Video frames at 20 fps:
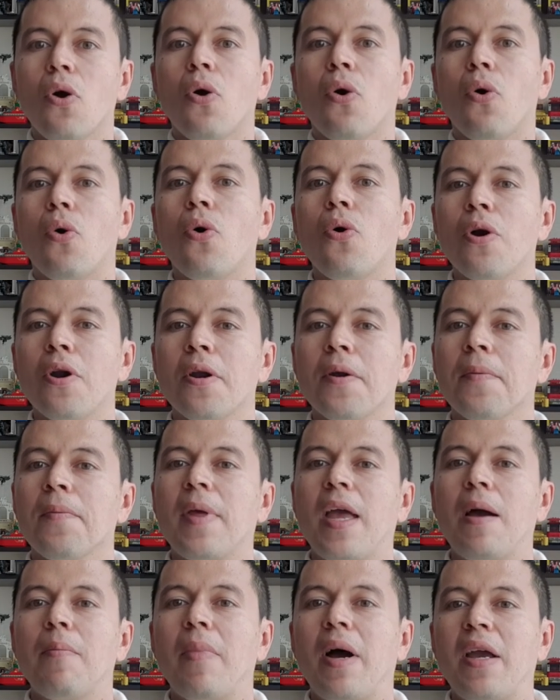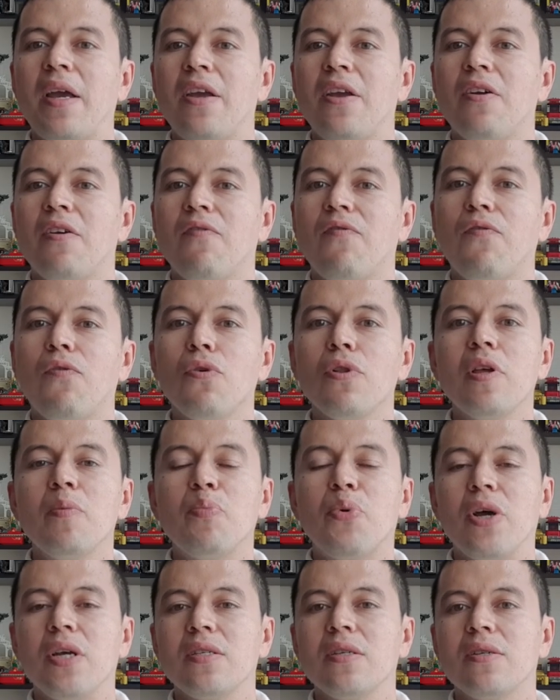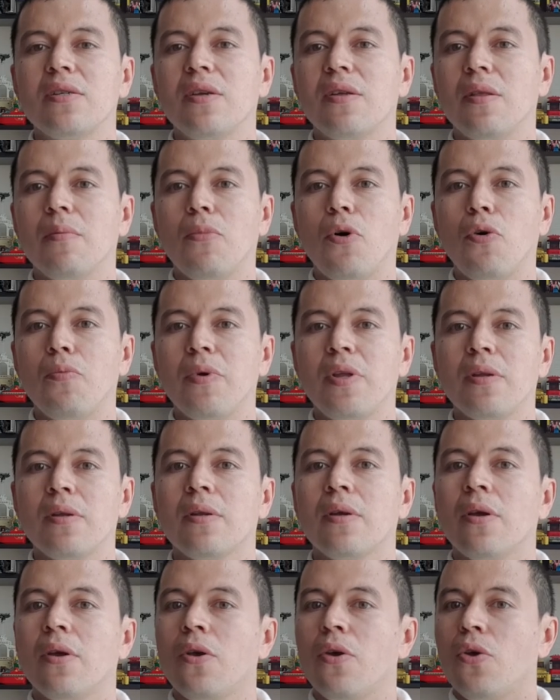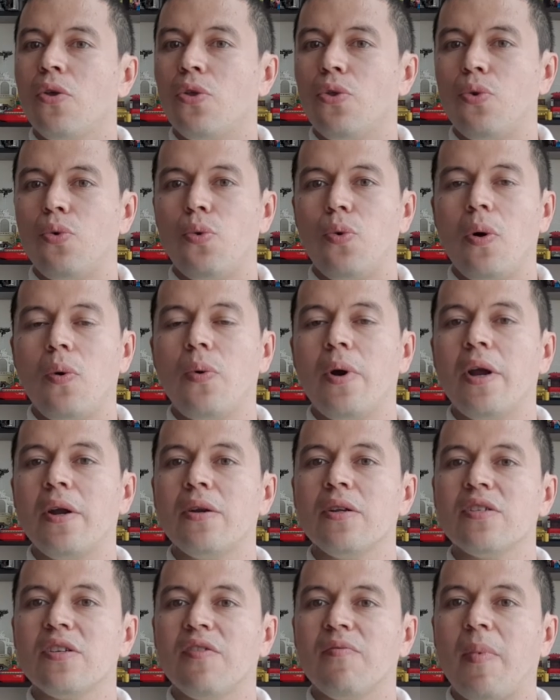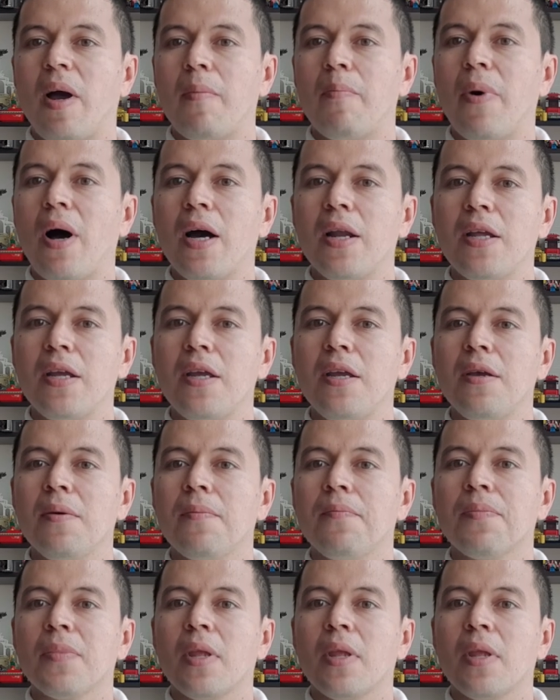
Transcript: Or am I here fully present to the moment through awareness of my body,